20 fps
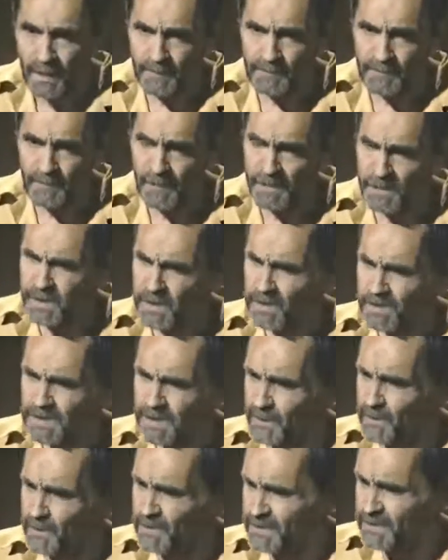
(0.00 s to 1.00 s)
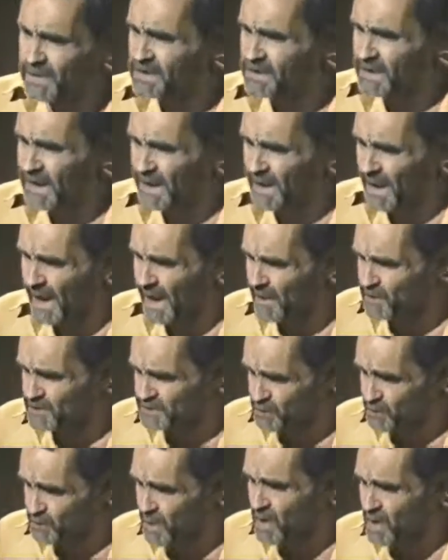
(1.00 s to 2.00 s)
And for years I would think that I
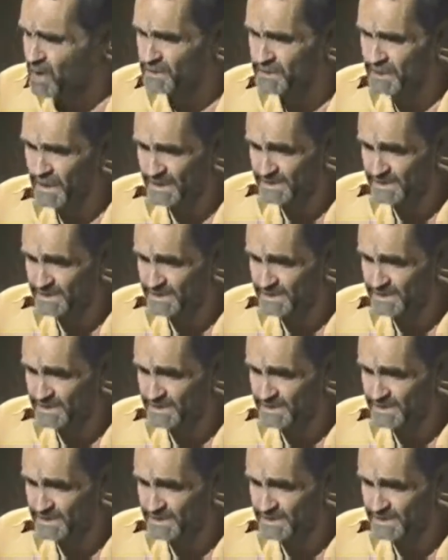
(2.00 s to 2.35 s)
was wrong,